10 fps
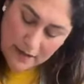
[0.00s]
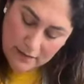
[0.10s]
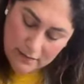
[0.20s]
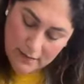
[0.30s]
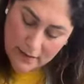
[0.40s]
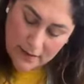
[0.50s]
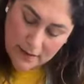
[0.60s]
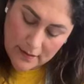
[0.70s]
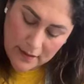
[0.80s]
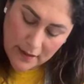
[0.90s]
I
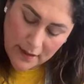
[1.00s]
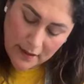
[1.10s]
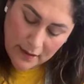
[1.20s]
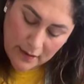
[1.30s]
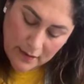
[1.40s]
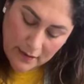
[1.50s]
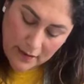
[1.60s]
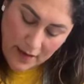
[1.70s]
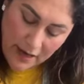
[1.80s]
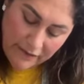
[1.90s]
didn't
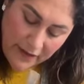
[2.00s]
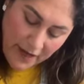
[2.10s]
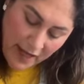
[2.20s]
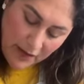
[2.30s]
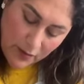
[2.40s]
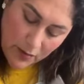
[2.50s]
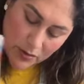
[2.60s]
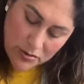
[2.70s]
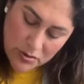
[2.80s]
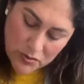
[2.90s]
have
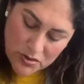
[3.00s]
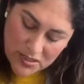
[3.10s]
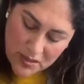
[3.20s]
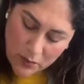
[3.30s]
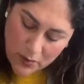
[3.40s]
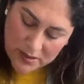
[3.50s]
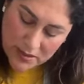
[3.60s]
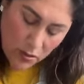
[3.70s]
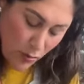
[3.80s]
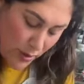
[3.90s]
cable to see
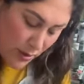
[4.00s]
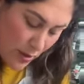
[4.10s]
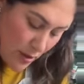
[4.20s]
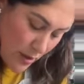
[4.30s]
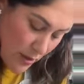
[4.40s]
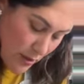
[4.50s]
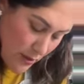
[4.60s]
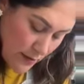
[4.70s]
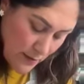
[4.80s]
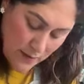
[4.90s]
what's going
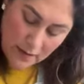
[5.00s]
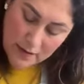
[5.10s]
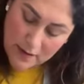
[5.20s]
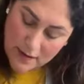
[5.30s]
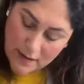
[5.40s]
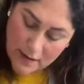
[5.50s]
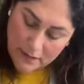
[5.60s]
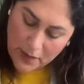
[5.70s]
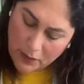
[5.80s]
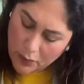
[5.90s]
on,
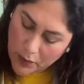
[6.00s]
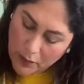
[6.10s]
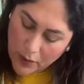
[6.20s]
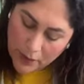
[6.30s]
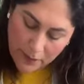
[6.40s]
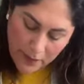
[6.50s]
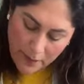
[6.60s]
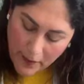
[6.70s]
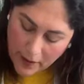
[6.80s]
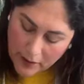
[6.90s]
but we were
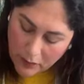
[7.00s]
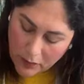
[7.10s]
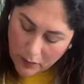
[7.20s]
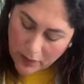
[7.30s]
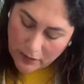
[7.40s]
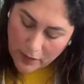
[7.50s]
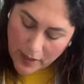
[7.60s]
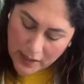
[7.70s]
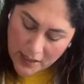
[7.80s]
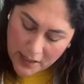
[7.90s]
prepared, we were
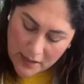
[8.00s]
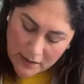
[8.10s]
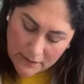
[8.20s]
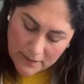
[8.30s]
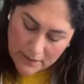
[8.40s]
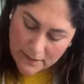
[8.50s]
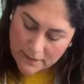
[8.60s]
ready.